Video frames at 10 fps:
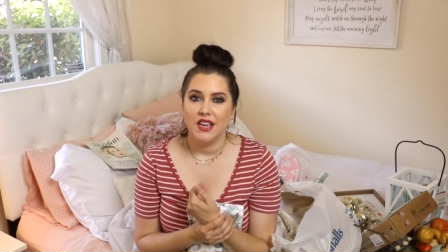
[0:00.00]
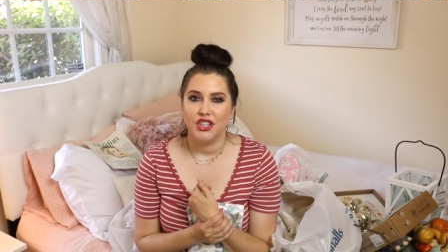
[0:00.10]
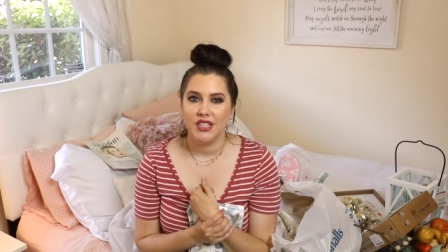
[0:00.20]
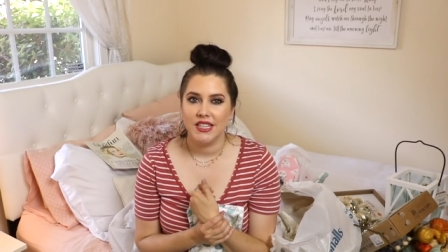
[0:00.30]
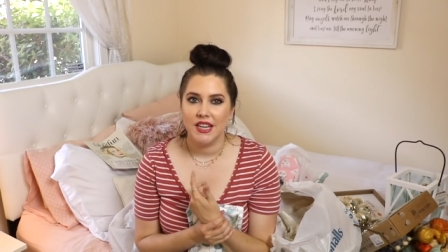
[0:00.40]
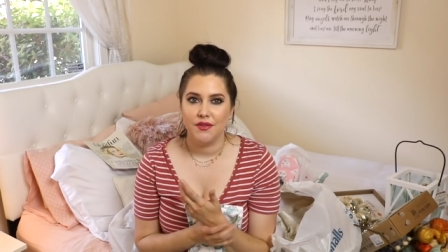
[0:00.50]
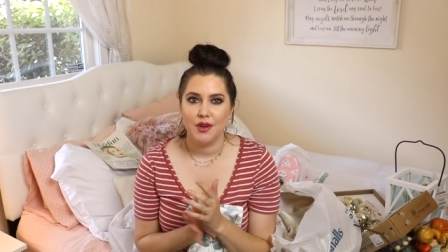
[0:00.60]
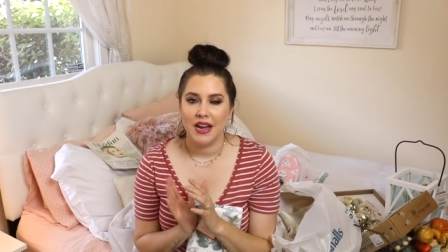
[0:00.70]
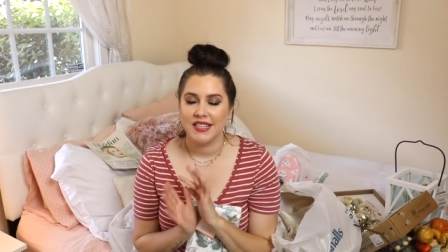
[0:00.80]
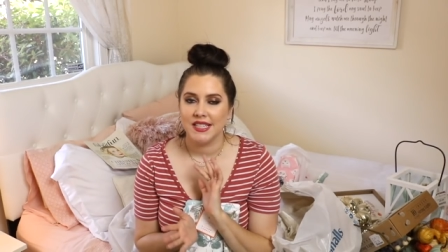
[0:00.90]
just to give
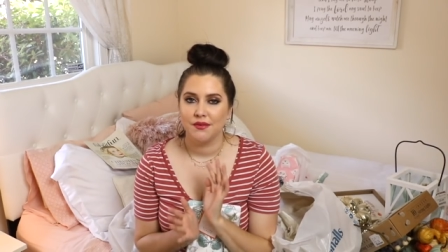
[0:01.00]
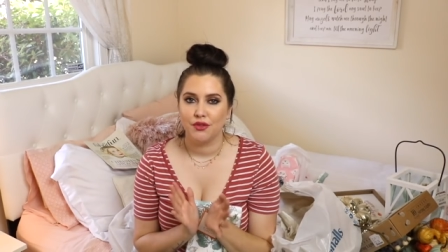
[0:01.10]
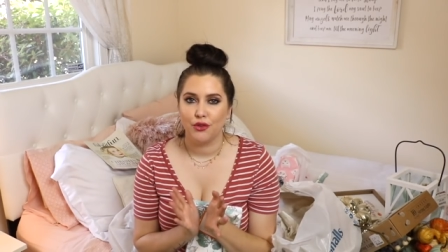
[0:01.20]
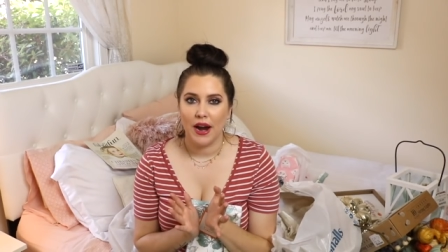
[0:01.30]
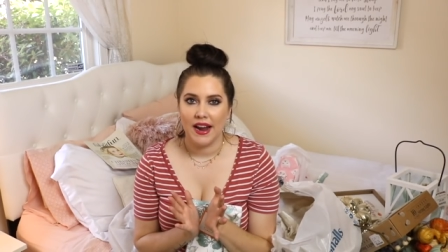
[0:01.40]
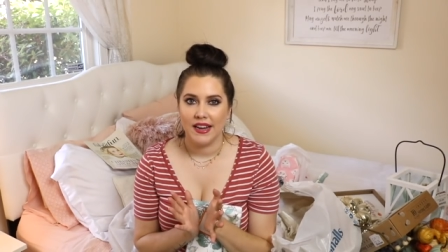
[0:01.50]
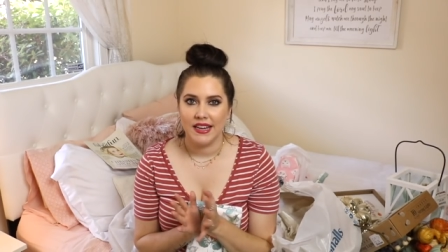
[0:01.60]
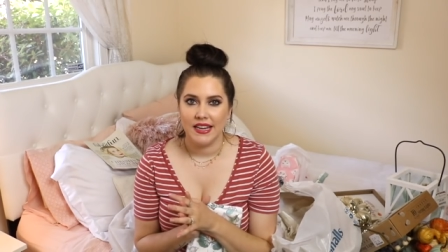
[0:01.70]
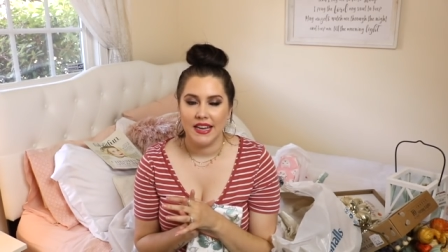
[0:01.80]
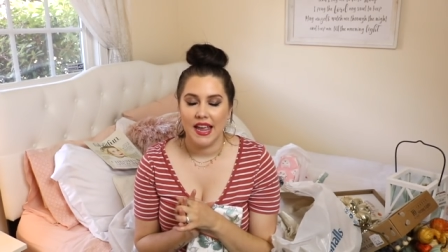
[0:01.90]
you guys some
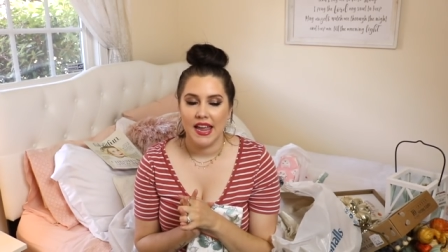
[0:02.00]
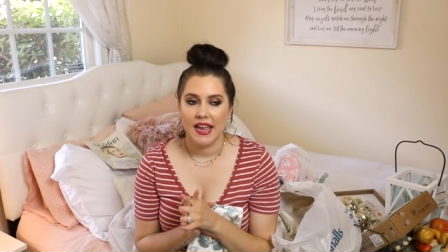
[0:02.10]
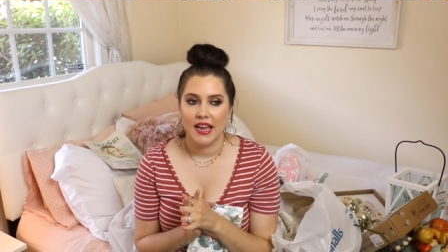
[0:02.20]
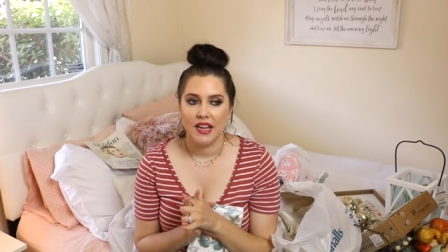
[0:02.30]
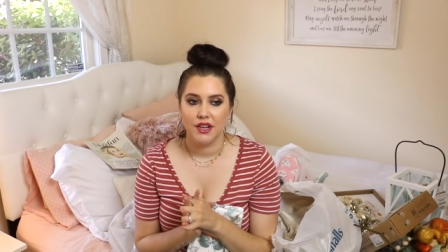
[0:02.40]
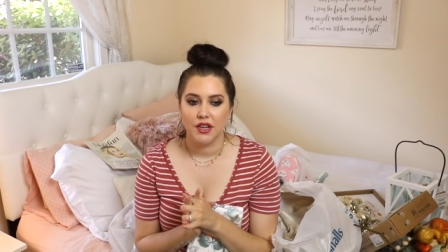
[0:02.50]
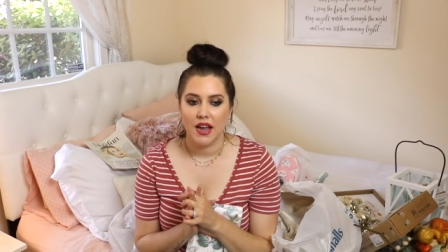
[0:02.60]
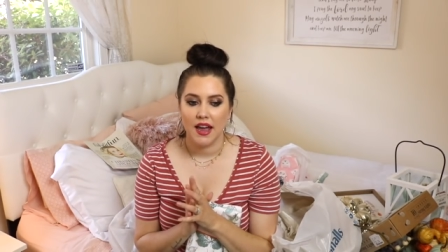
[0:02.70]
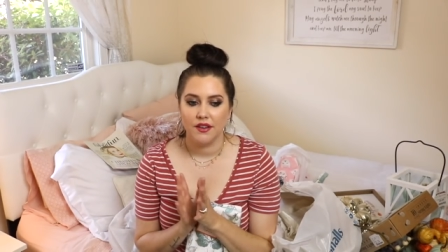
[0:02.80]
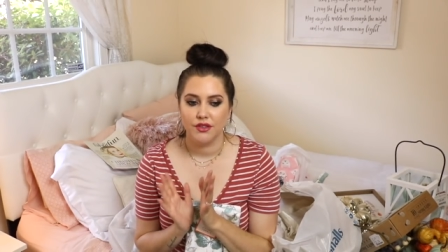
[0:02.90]
variety and
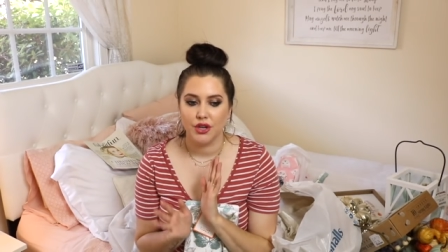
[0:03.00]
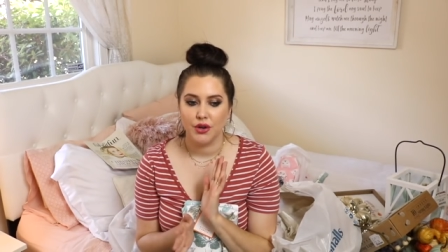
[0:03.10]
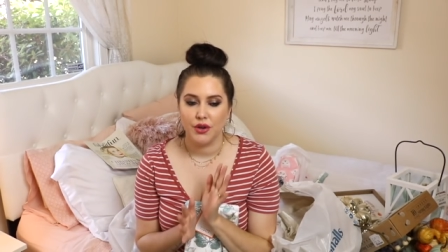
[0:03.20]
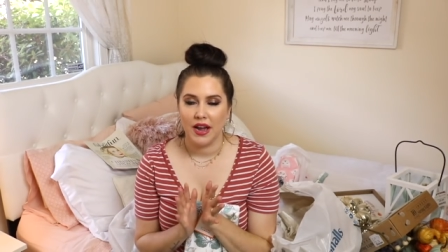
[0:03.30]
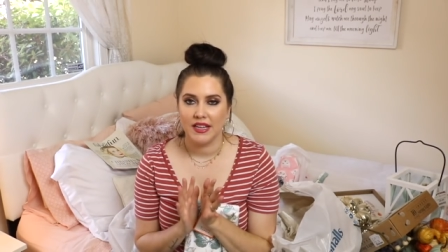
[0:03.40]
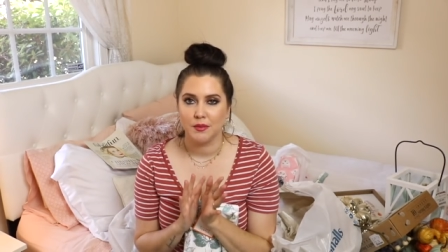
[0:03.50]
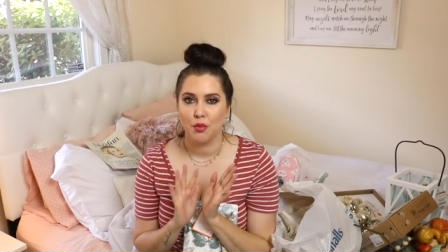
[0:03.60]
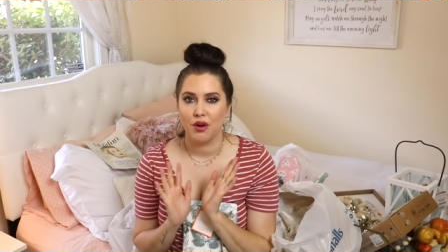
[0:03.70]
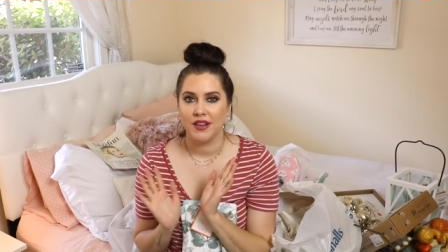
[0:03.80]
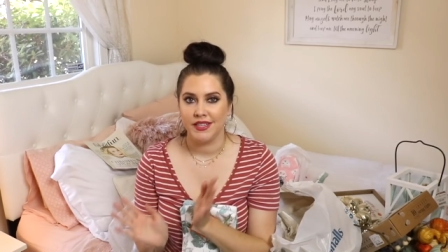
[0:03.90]
kind of show you guys
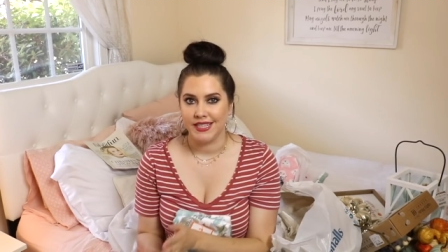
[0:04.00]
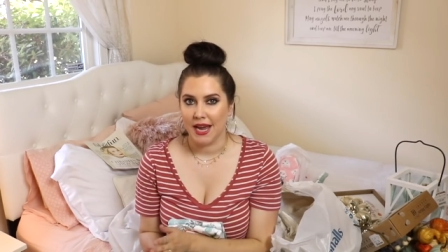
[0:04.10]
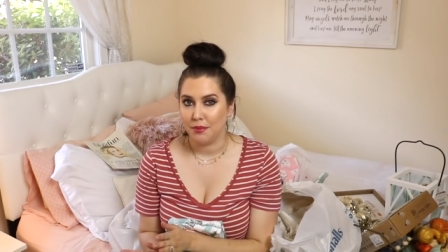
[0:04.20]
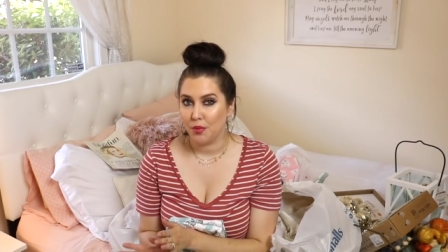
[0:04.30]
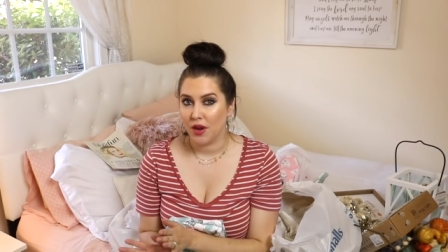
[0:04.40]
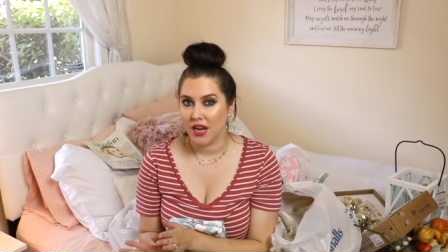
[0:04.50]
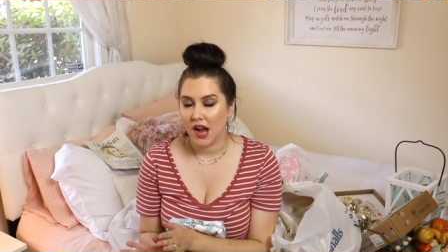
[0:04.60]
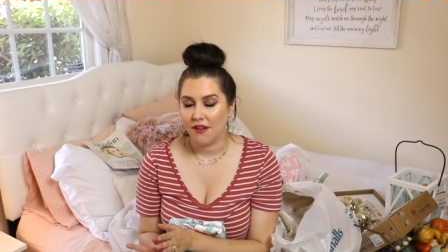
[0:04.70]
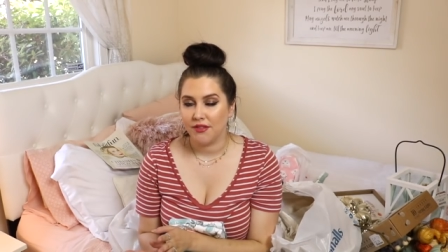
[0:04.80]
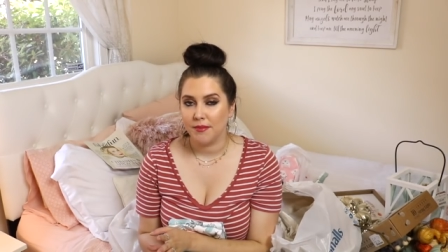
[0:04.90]
more in depth what I
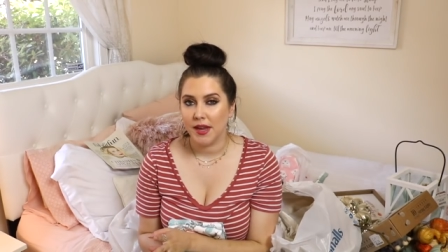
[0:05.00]
got from